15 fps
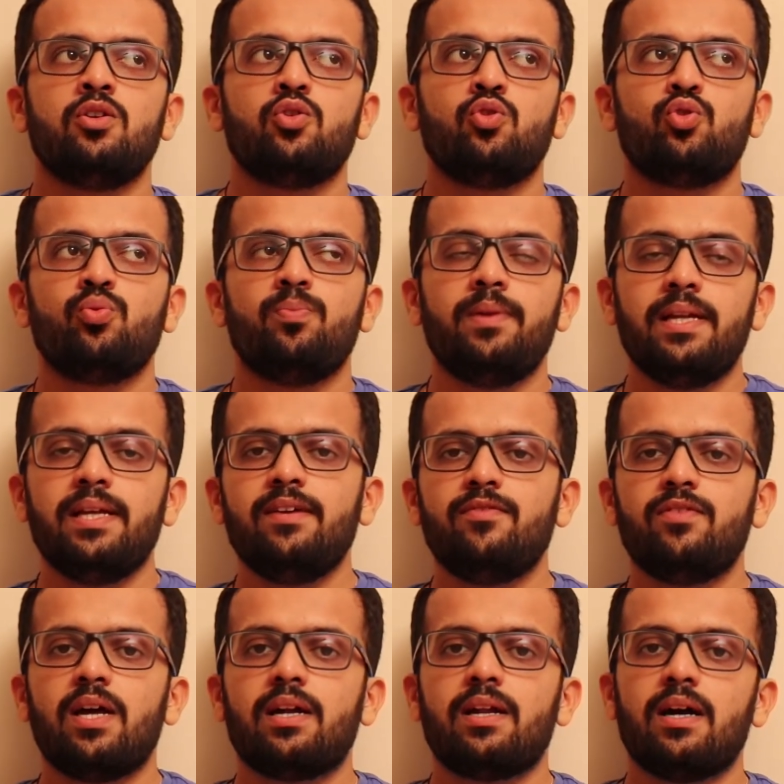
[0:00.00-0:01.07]
you to
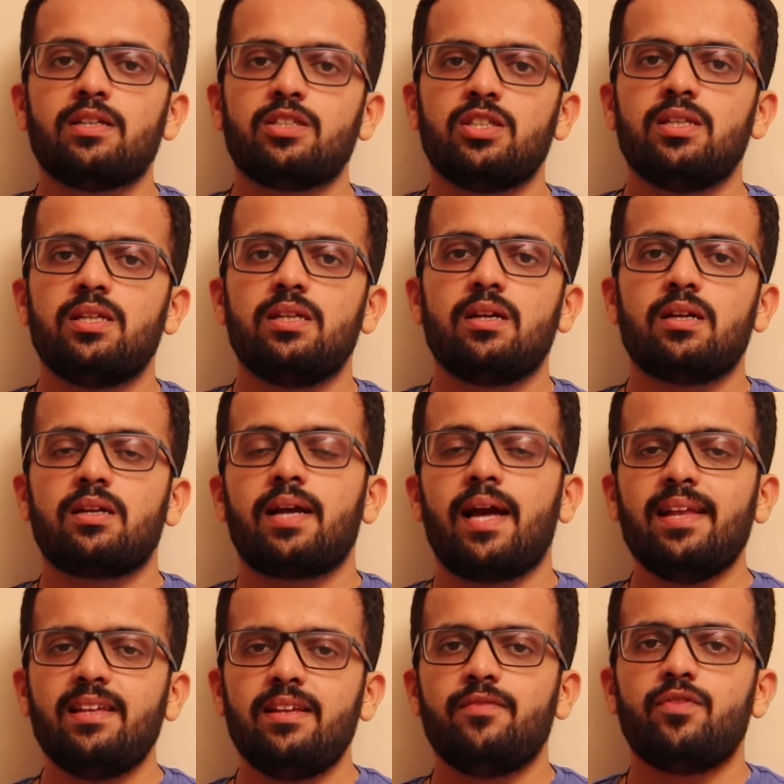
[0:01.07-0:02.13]
believe that Argentina
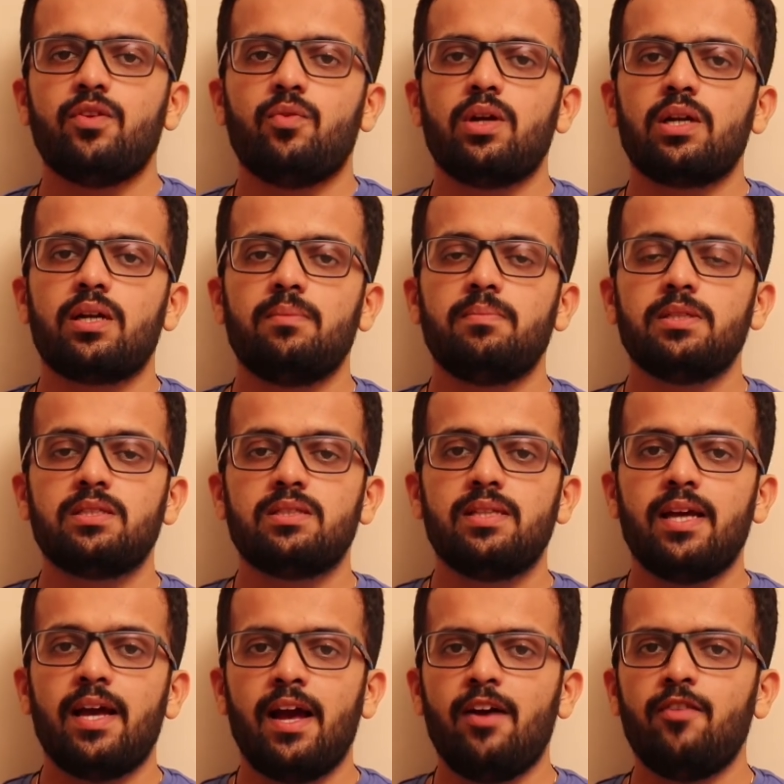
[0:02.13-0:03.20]
can lift the World Cup is
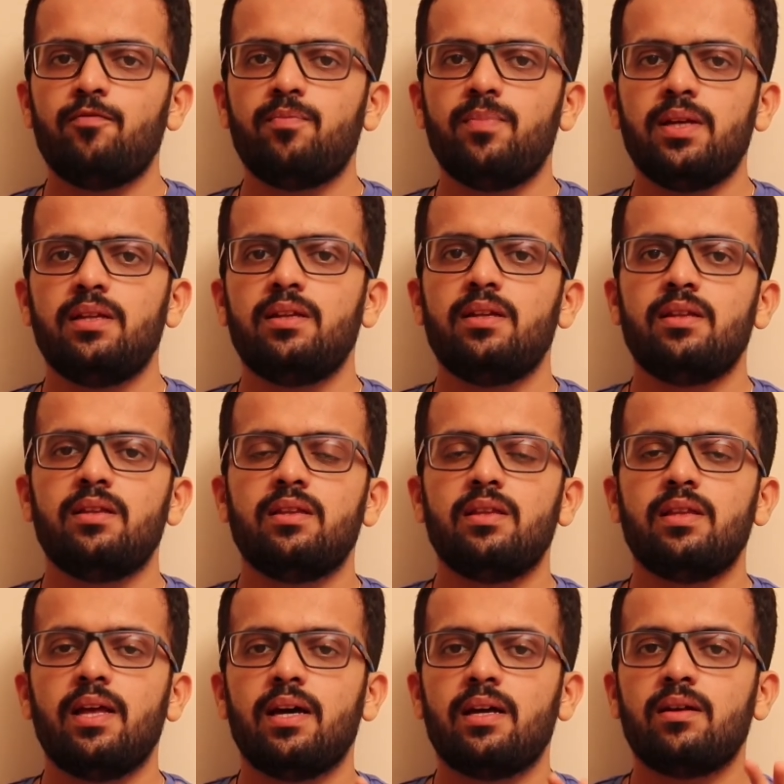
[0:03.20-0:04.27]
they have been
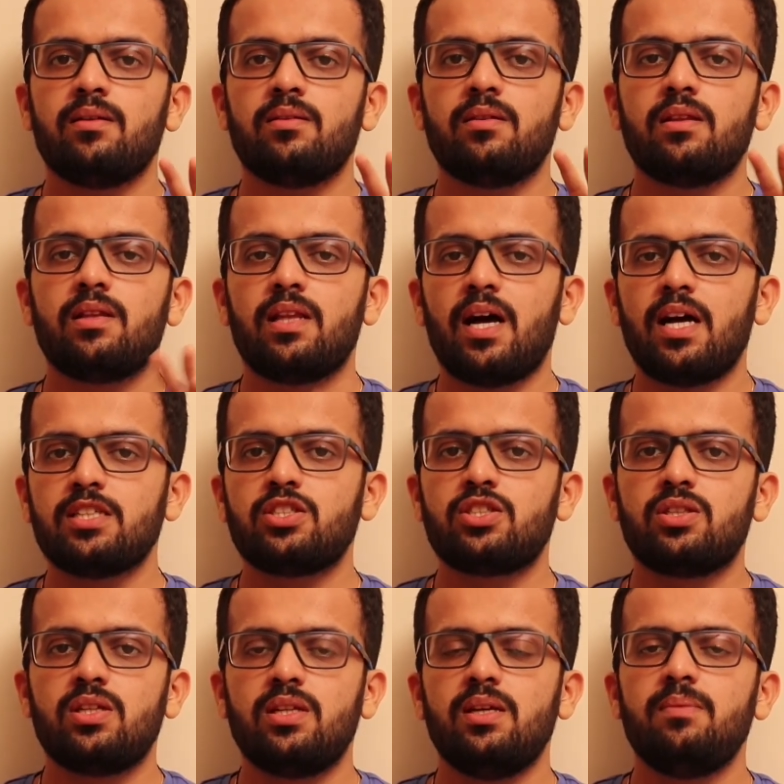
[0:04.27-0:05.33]
in their
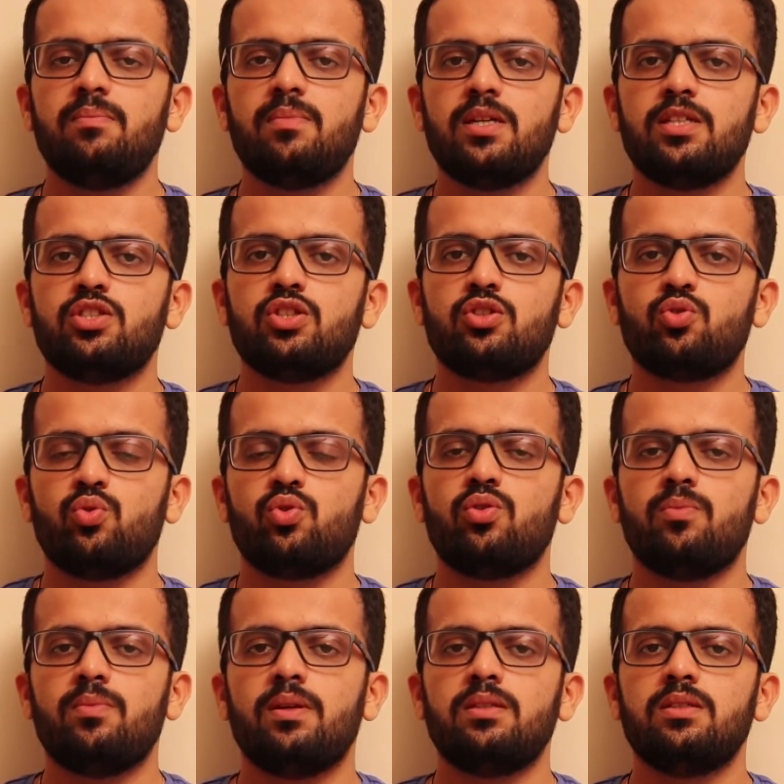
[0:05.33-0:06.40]
last three major
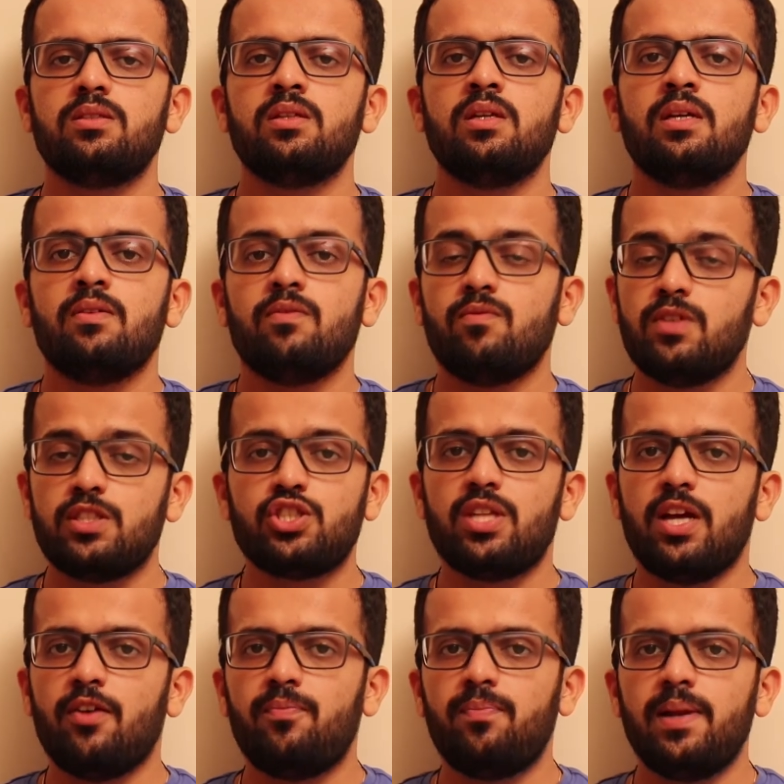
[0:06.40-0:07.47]
tournaments which
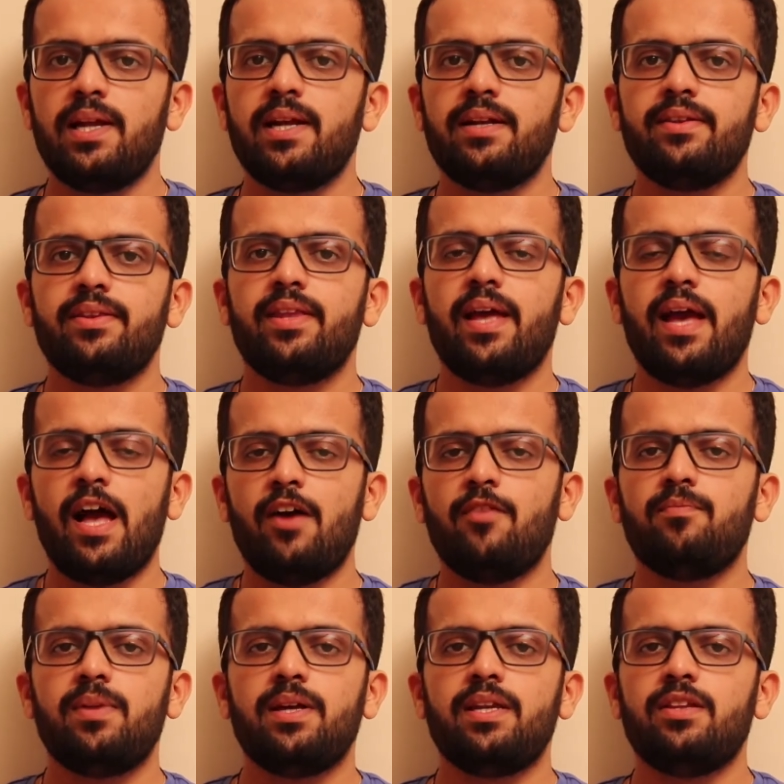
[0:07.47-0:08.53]
they have played, they
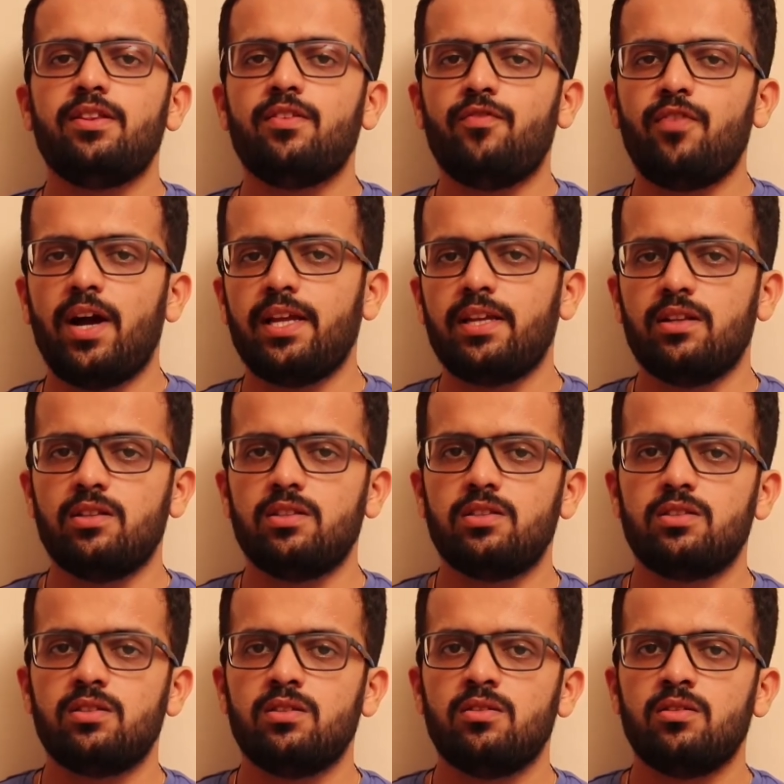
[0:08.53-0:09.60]
have been in the
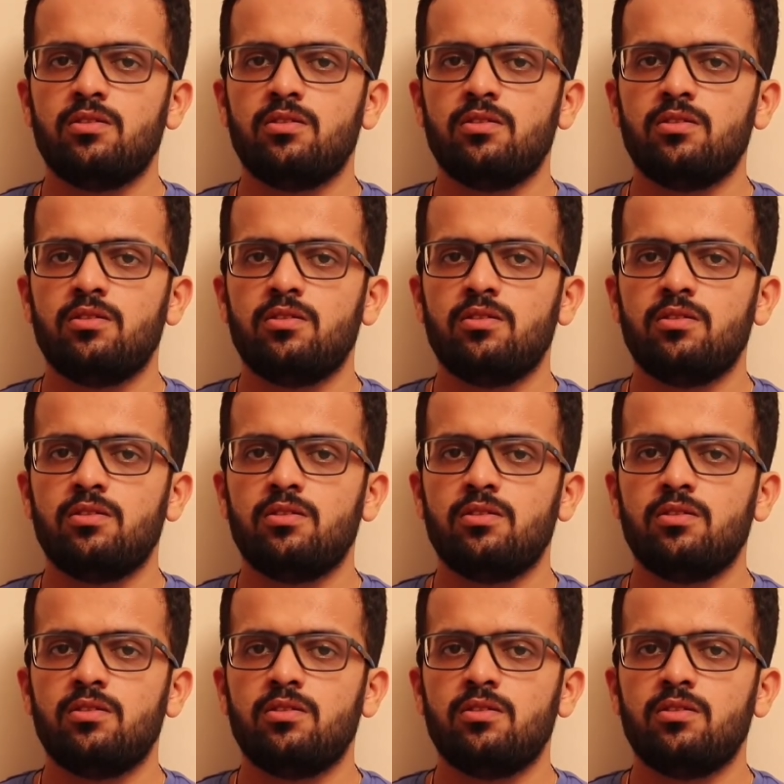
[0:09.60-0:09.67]
finals.